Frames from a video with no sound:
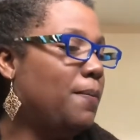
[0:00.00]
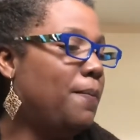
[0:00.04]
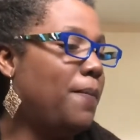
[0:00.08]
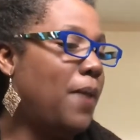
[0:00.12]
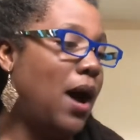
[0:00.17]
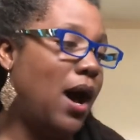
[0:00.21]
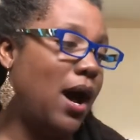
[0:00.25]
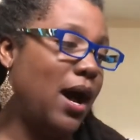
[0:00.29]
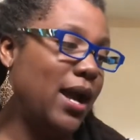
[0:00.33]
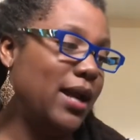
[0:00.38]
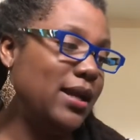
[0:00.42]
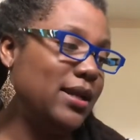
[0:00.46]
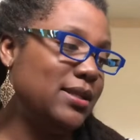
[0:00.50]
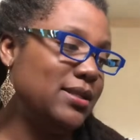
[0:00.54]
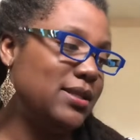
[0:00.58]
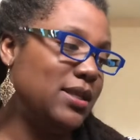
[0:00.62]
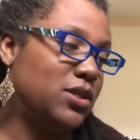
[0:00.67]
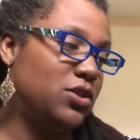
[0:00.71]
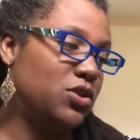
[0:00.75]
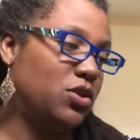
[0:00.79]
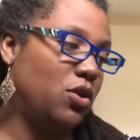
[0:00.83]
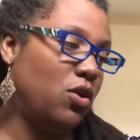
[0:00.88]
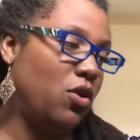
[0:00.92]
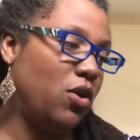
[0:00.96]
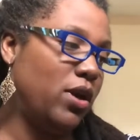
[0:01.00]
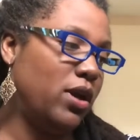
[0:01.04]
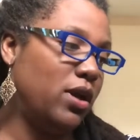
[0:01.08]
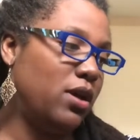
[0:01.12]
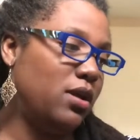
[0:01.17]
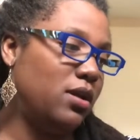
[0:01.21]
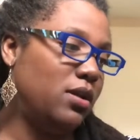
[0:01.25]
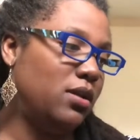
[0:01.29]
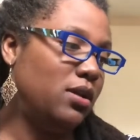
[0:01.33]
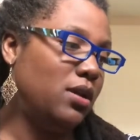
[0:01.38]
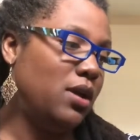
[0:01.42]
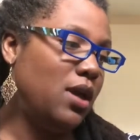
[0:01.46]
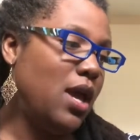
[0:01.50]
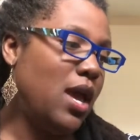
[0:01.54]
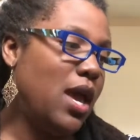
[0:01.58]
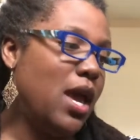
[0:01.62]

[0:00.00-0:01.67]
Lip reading: Pine Essential Oil,